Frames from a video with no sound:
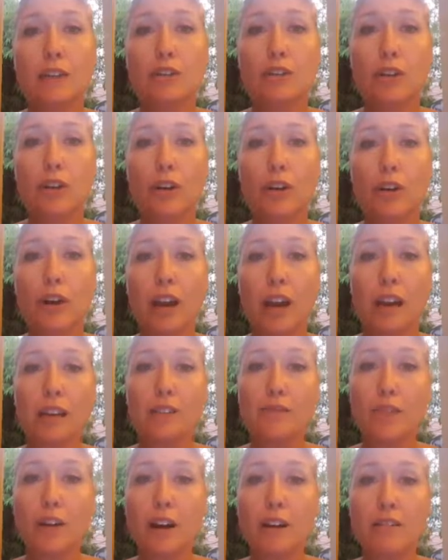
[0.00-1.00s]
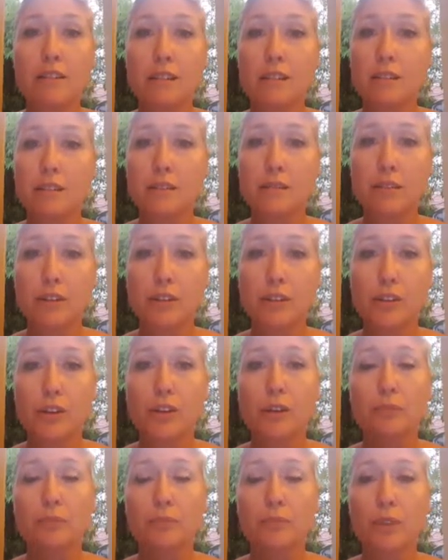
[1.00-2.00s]
So, as far as
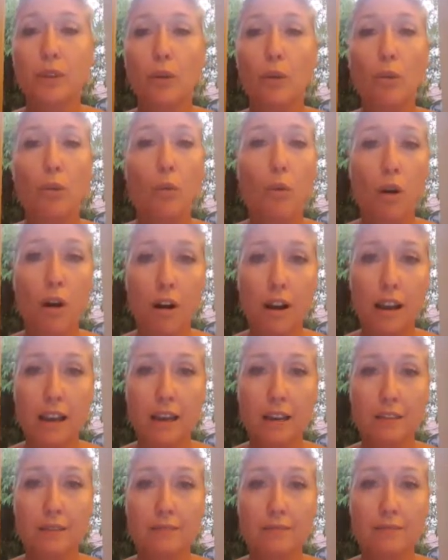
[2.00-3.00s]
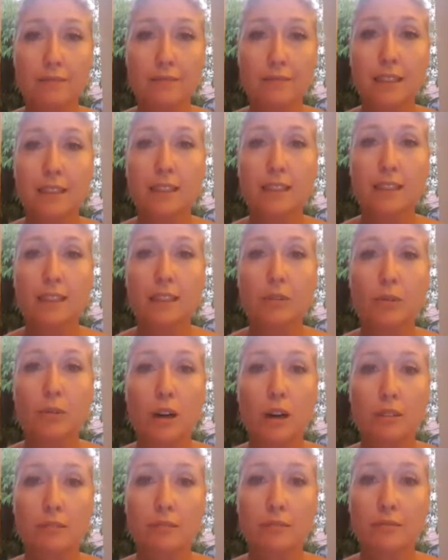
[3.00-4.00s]
YouTube, why?
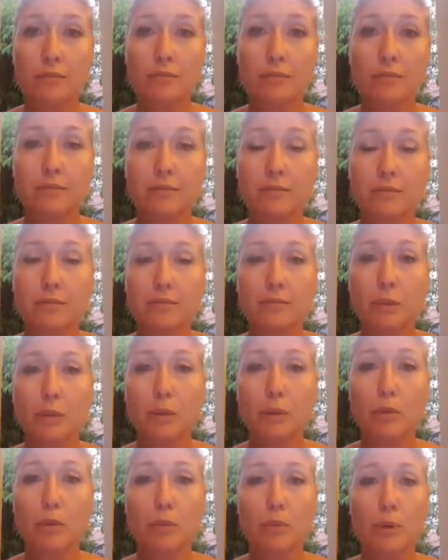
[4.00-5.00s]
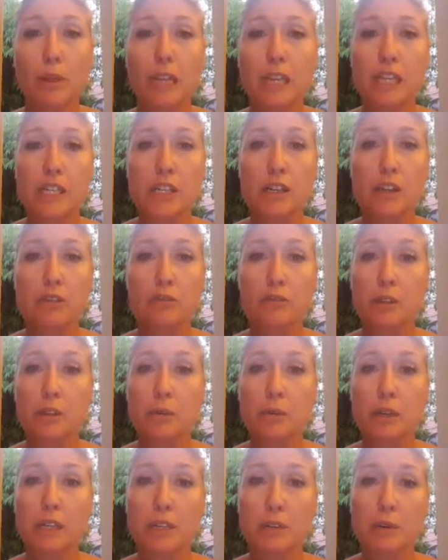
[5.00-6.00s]
Well, with a population of
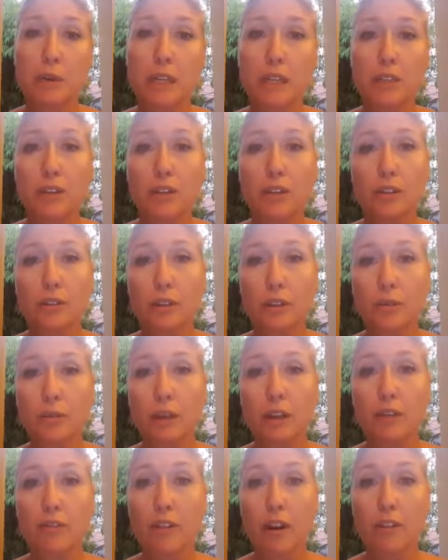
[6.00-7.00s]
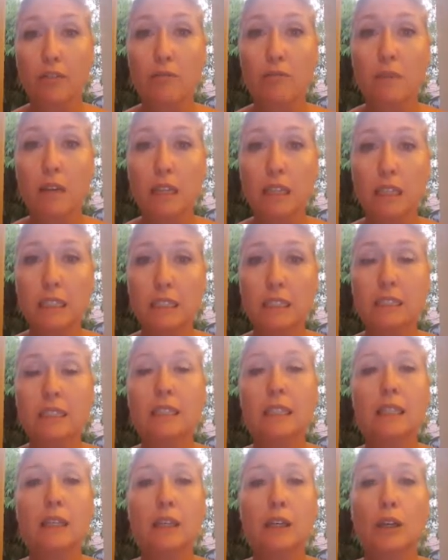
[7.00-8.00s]
between 22 and 25 million,
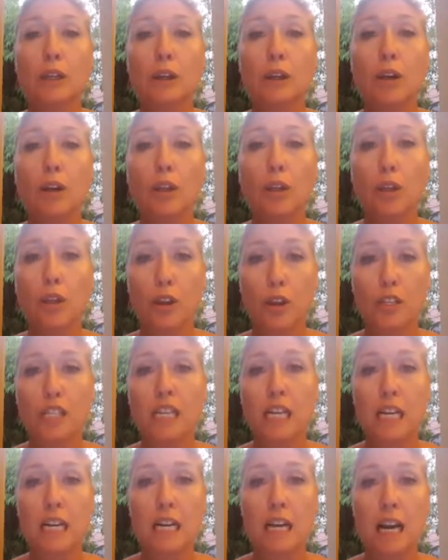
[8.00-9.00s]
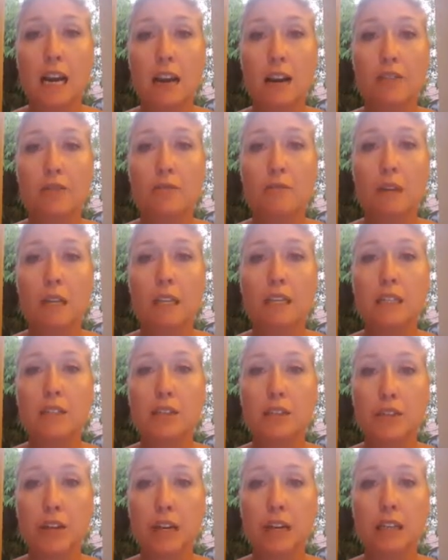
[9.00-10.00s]
13.5 million
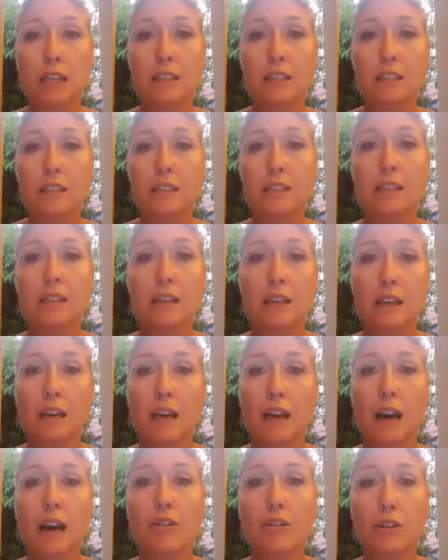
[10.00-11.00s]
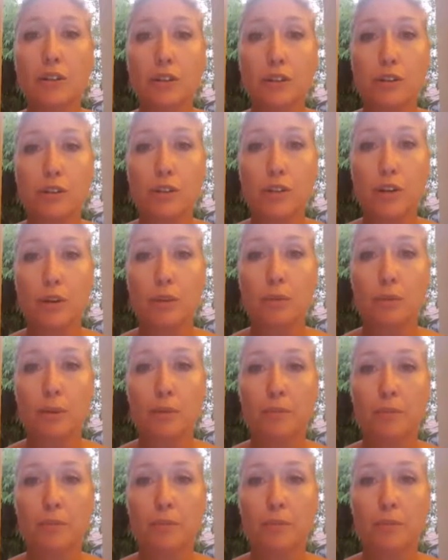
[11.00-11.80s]
Australians are on YouTube.